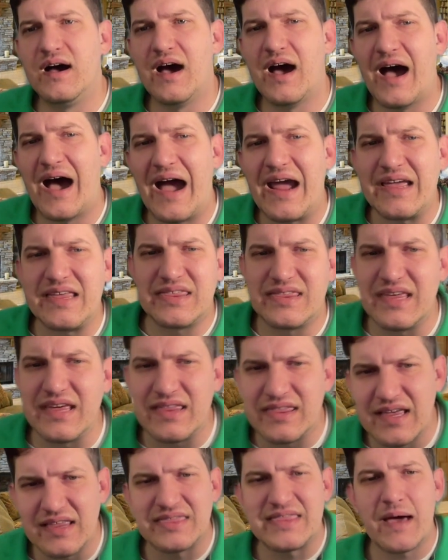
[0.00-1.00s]
I
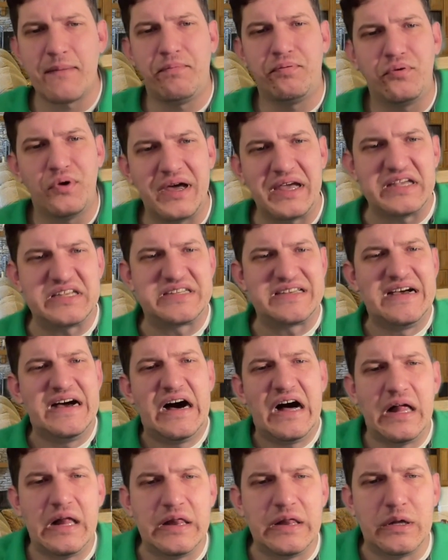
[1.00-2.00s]
think that plays
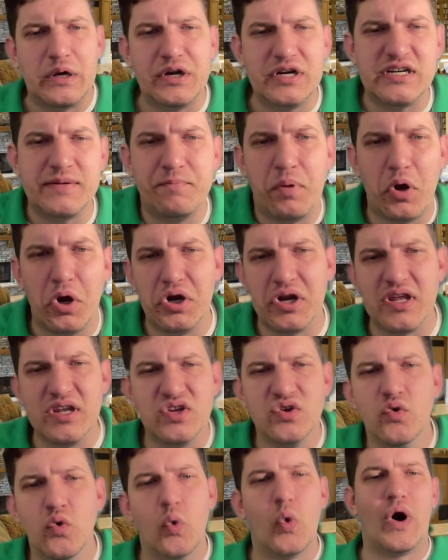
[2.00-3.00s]
a large part
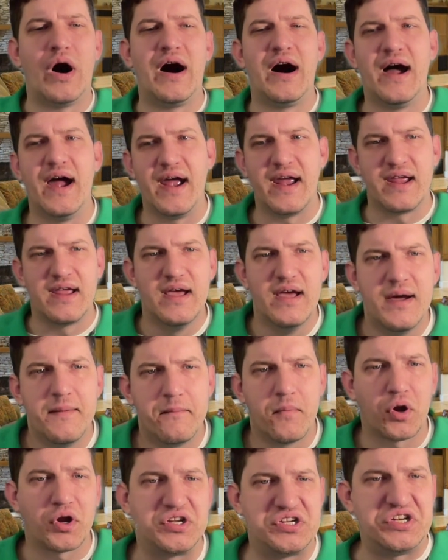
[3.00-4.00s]
into why
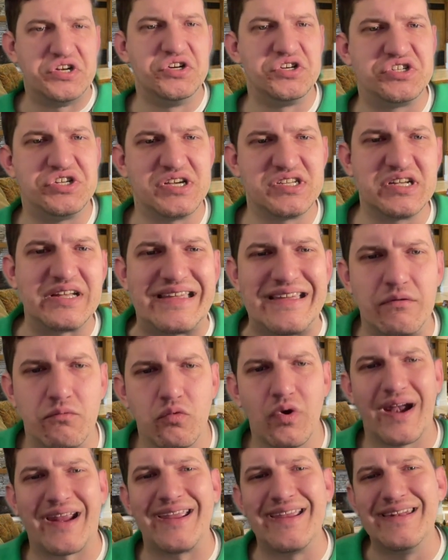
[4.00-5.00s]
Mark Sears doesn't get
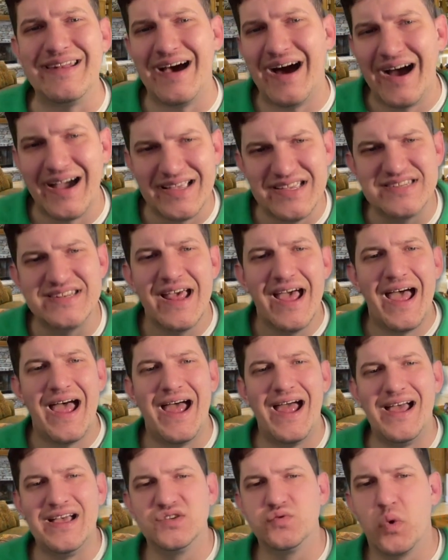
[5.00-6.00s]
recognized
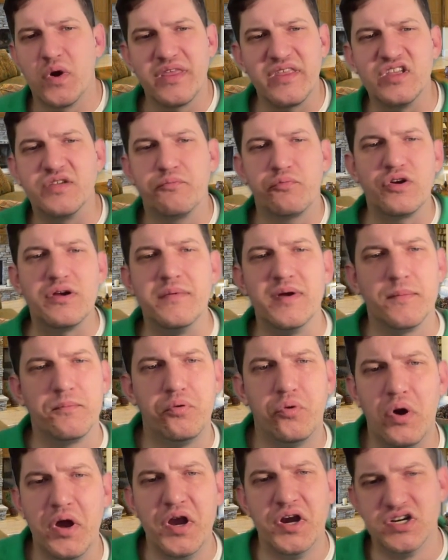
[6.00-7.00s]
as one of these premier
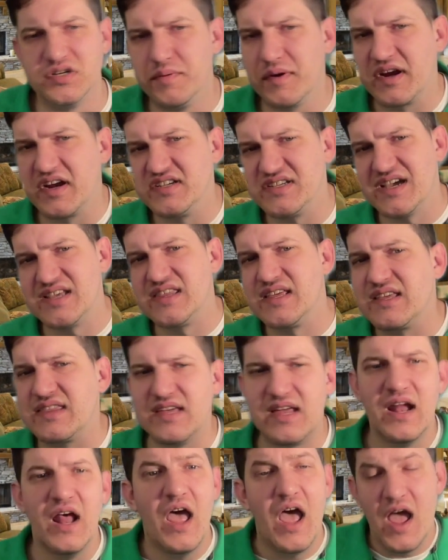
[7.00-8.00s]
players, because I think
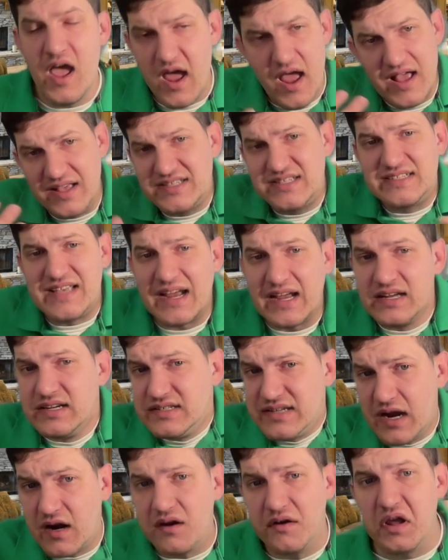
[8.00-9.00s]
that, and
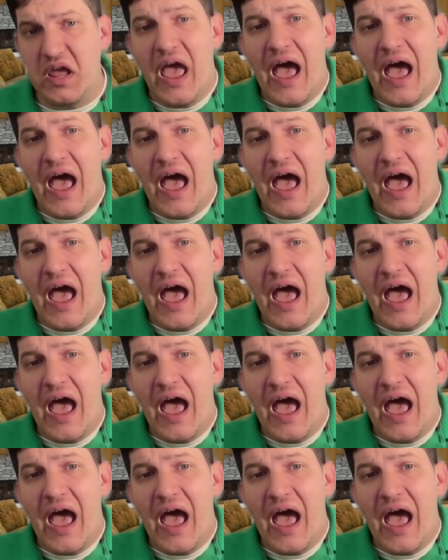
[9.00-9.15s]
secondarily,